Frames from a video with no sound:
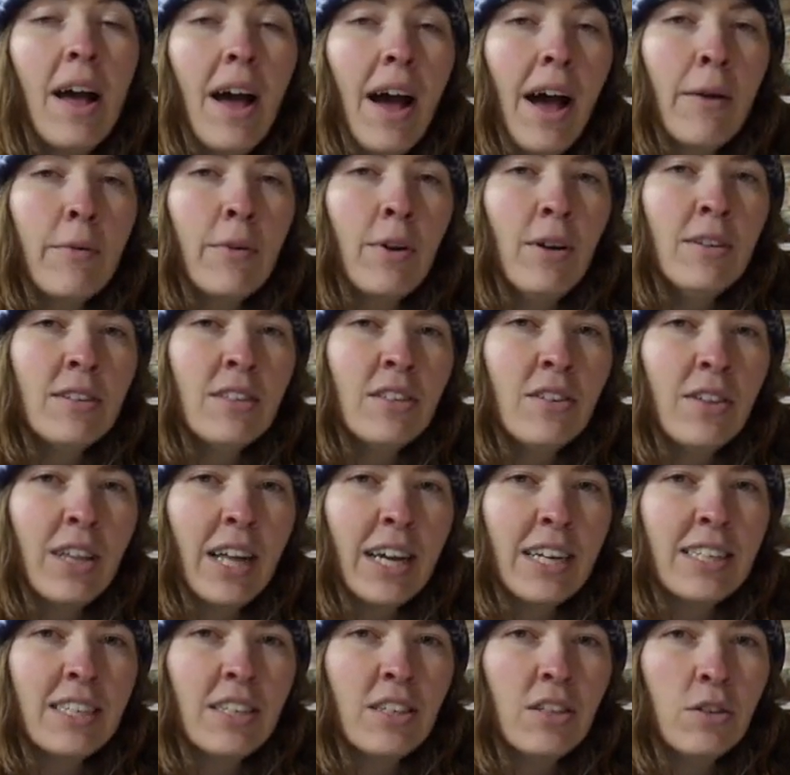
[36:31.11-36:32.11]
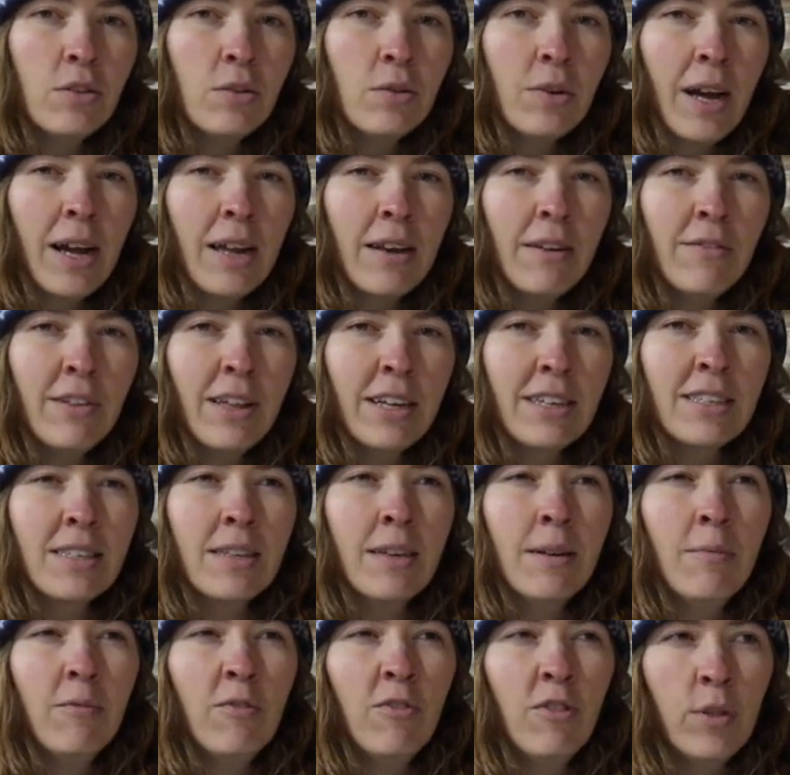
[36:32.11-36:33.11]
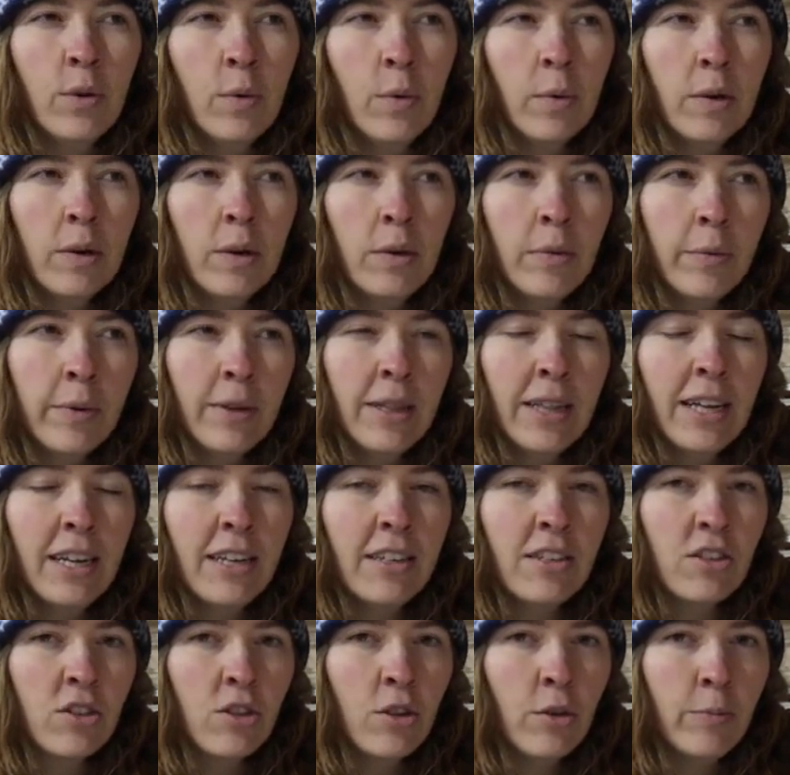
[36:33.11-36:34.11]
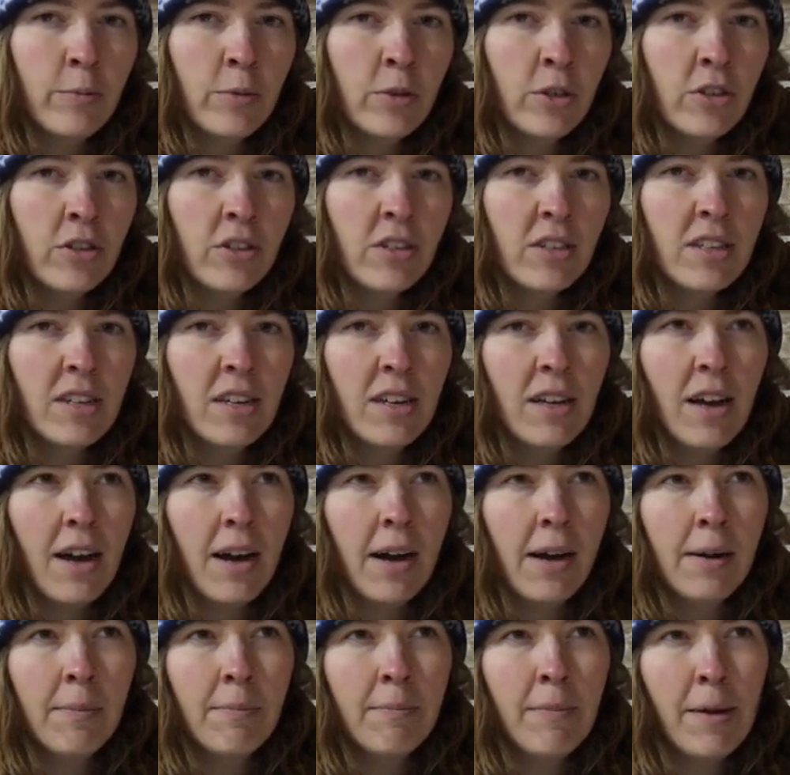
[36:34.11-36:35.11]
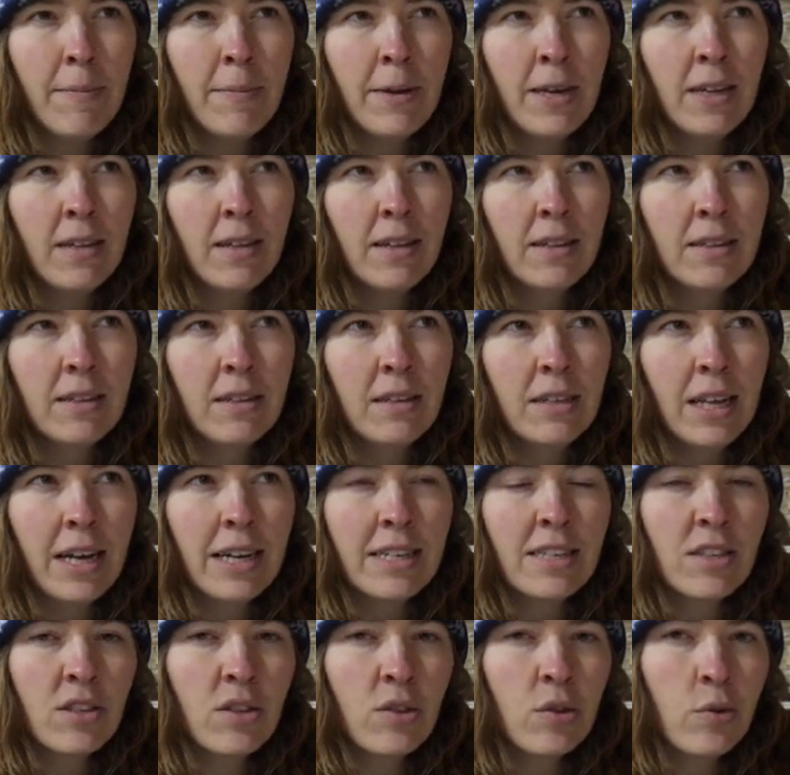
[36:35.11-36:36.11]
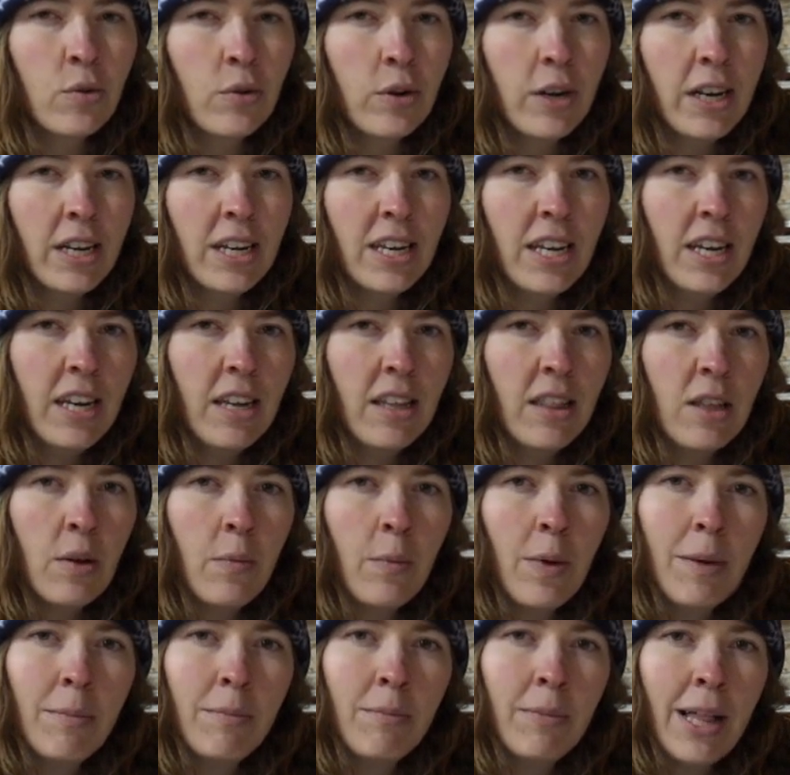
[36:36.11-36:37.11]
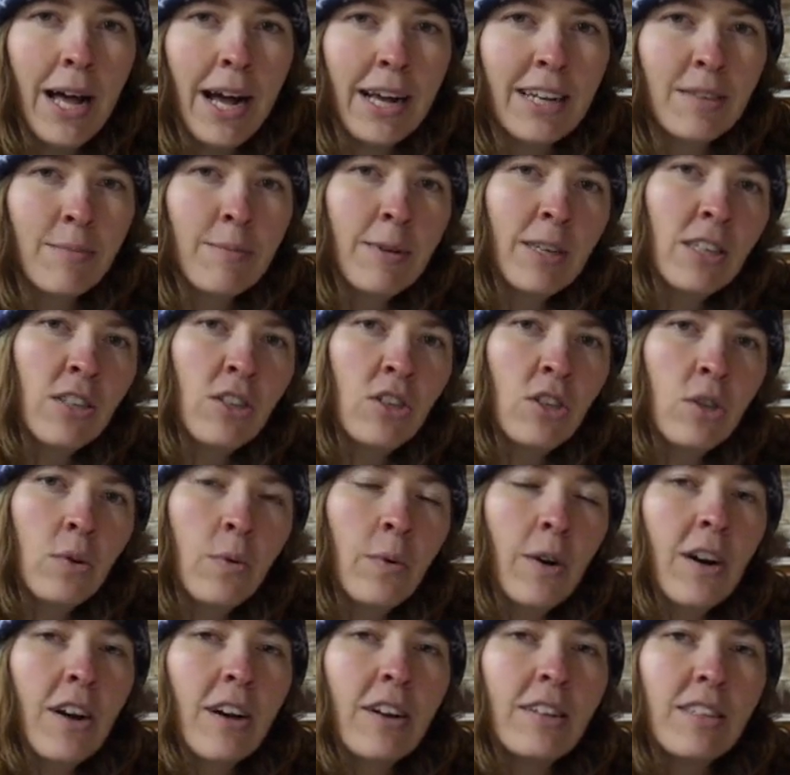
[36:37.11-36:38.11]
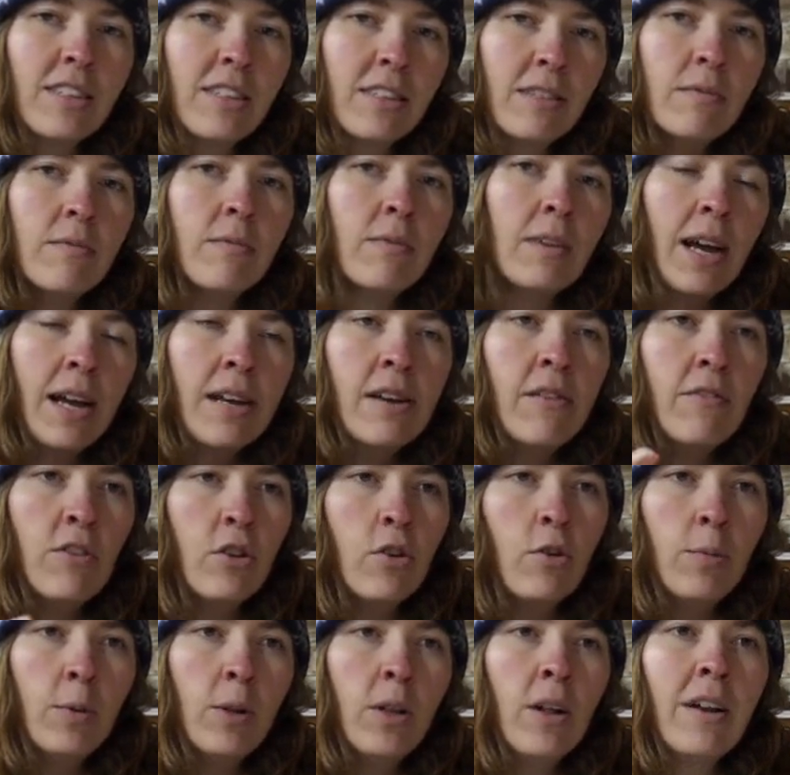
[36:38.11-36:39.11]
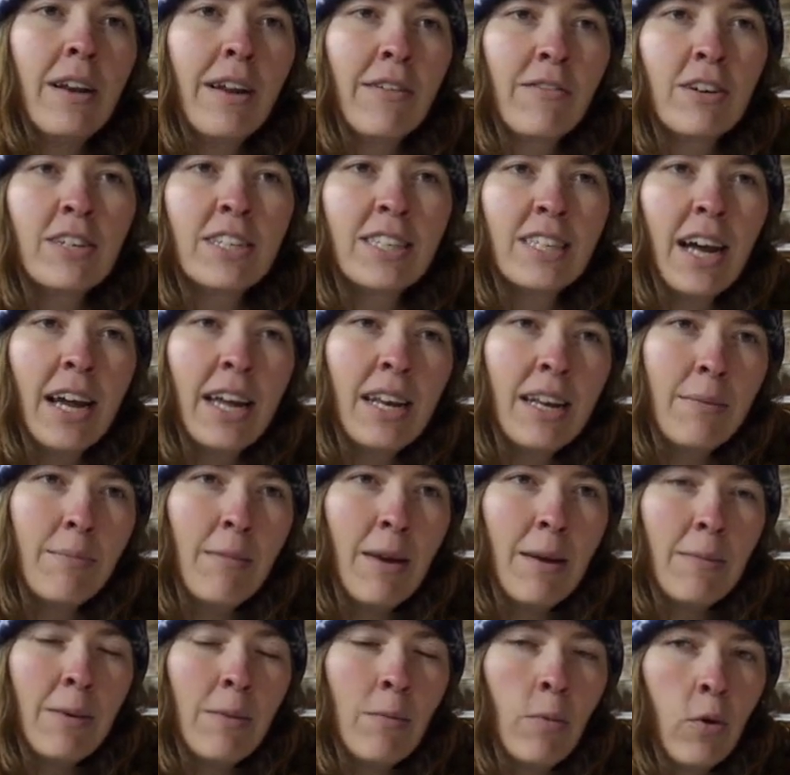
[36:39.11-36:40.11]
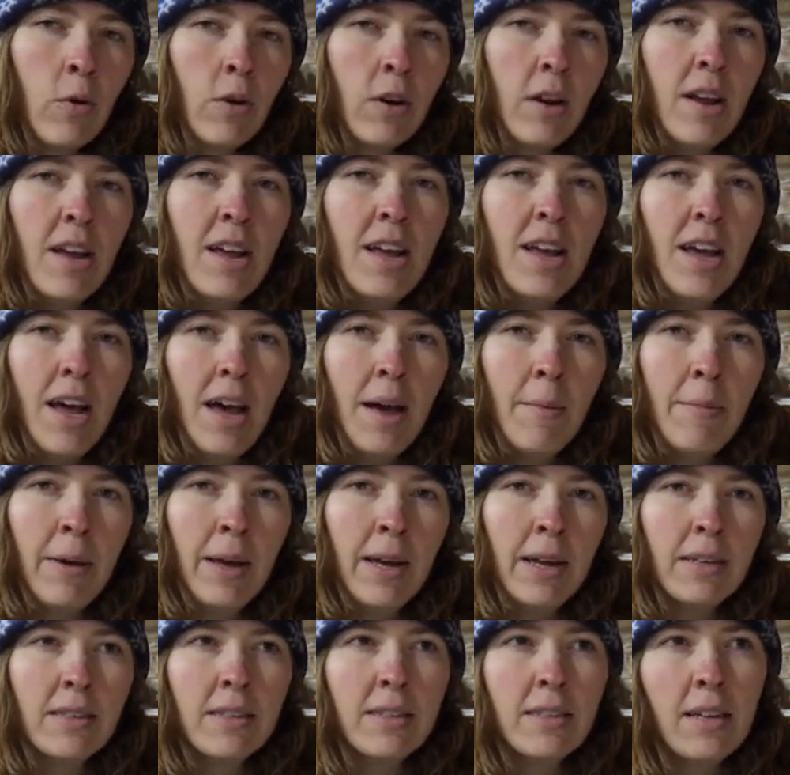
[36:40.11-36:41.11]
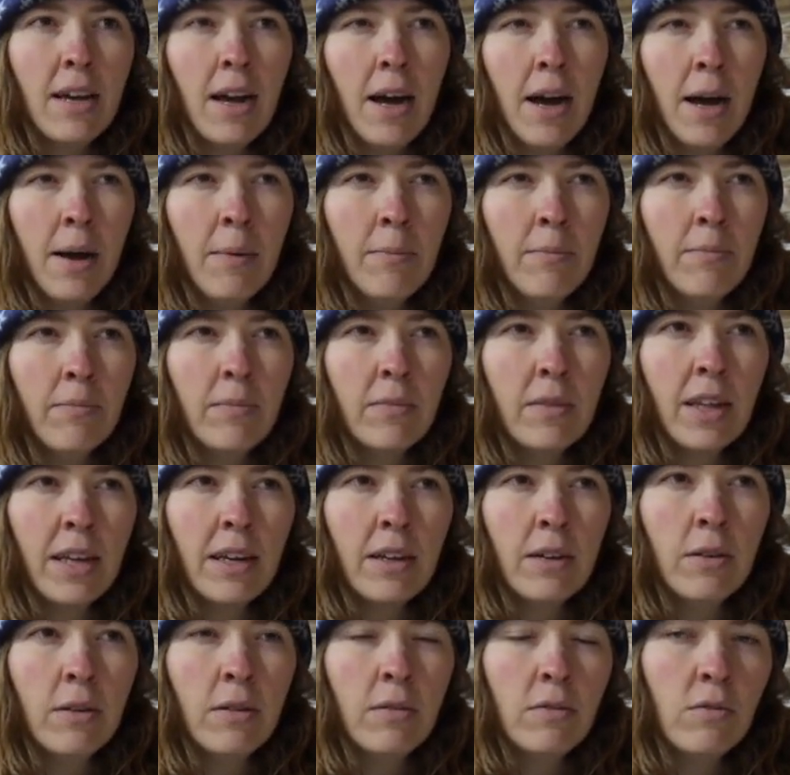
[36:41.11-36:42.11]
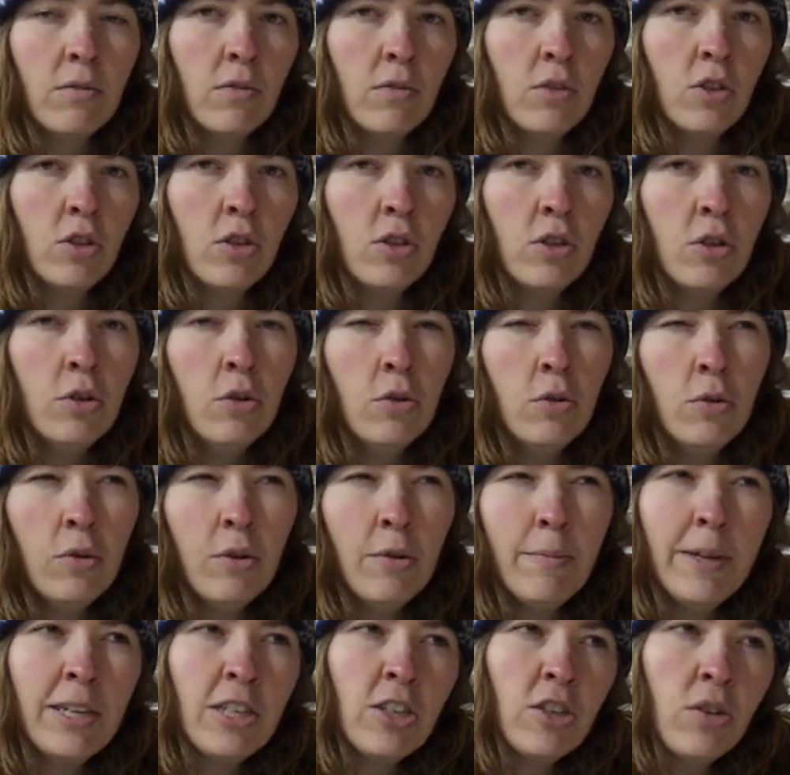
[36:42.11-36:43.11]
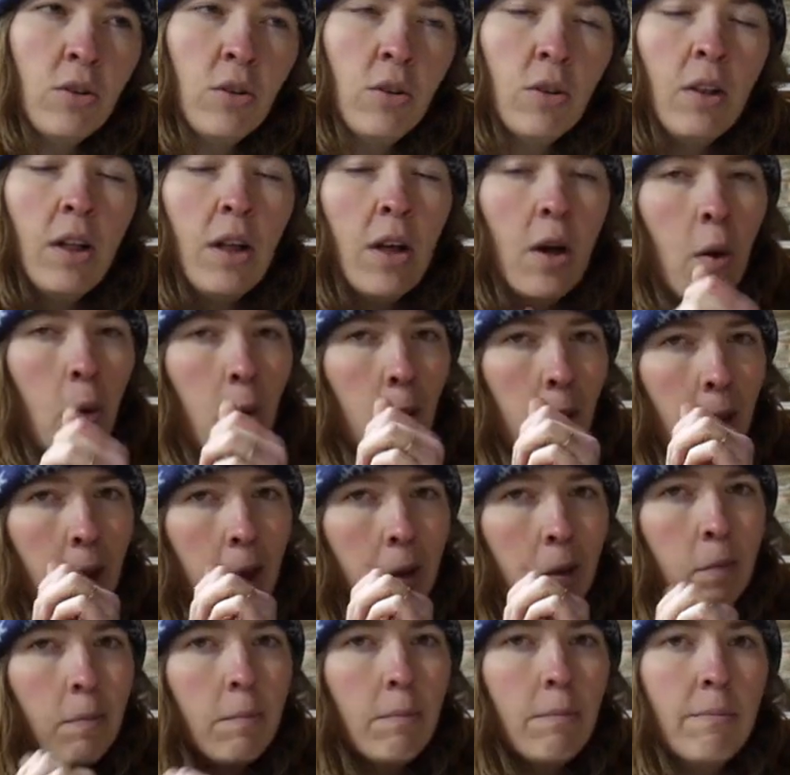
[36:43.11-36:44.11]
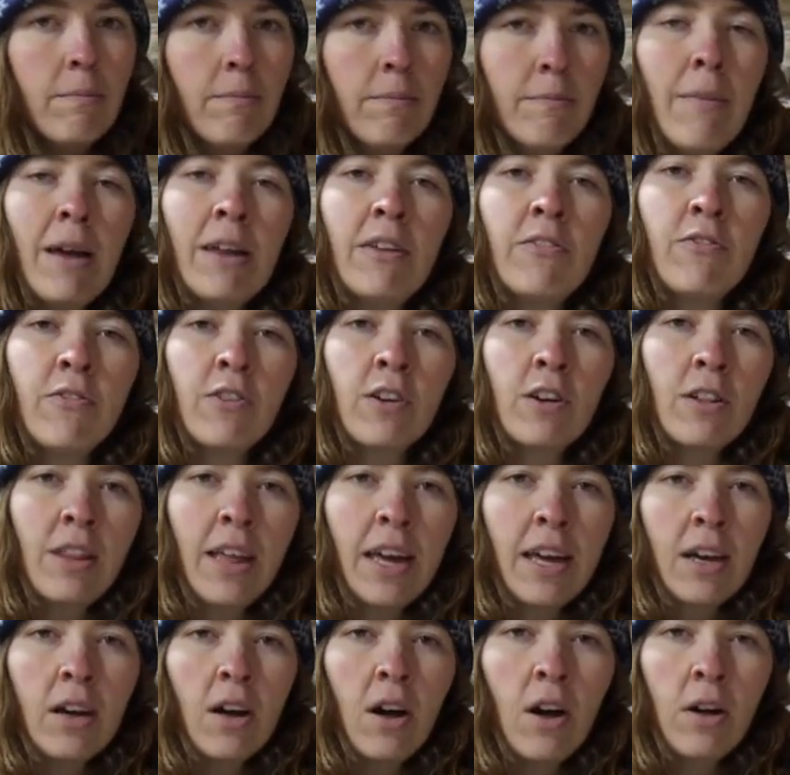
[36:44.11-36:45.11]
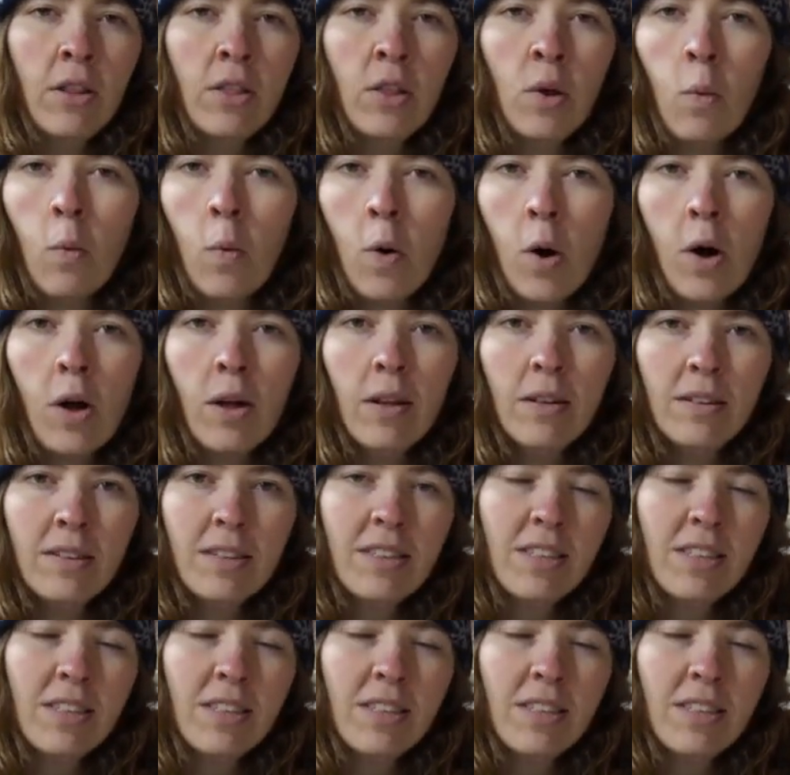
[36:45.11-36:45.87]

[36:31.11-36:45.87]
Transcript: I would also like to do kind of like some floral related sculptures, um, maybe a little less 3D than what blacksmiths do where it's kind of viewable on every side and maybe more a bit um, like two dimensional or like meant for like on the wall.